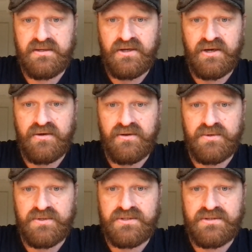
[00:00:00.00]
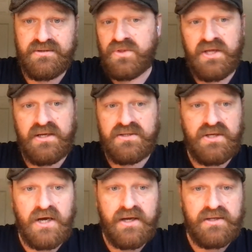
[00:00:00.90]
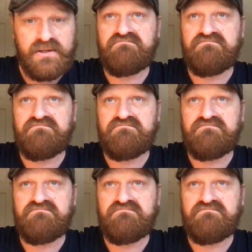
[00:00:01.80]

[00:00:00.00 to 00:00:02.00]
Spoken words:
There was things that I